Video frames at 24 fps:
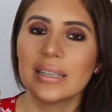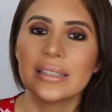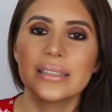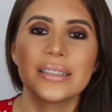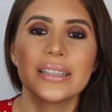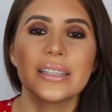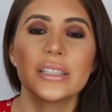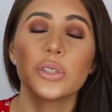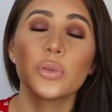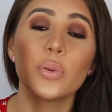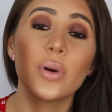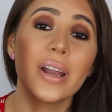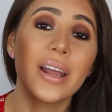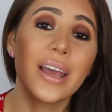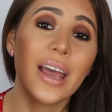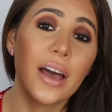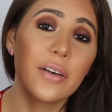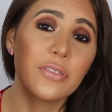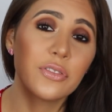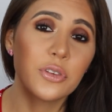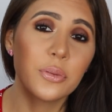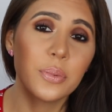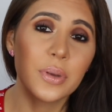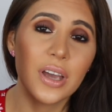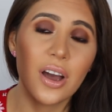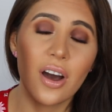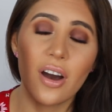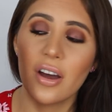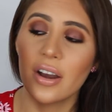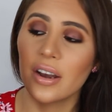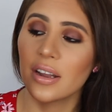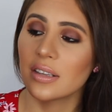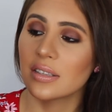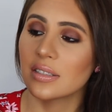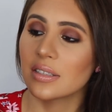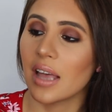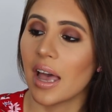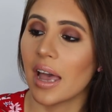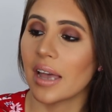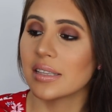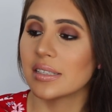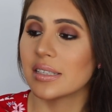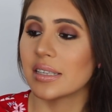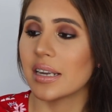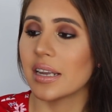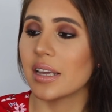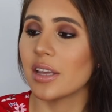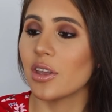this one, I have to be honest, I
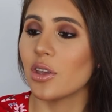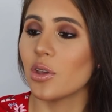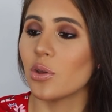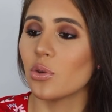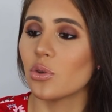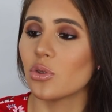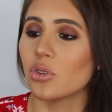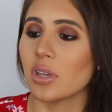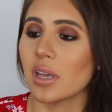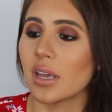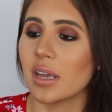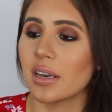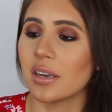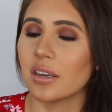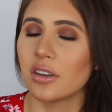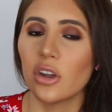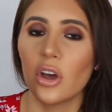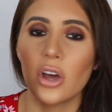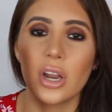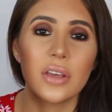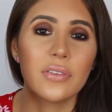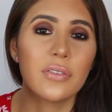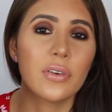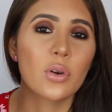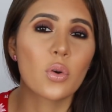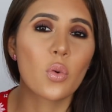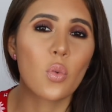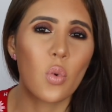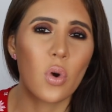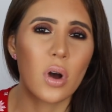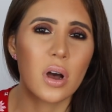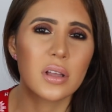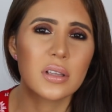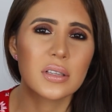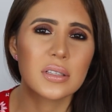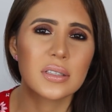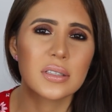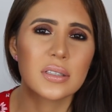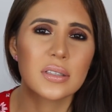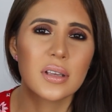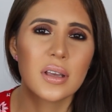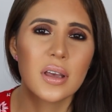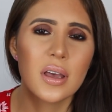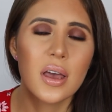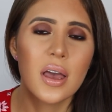didn't use it not even once.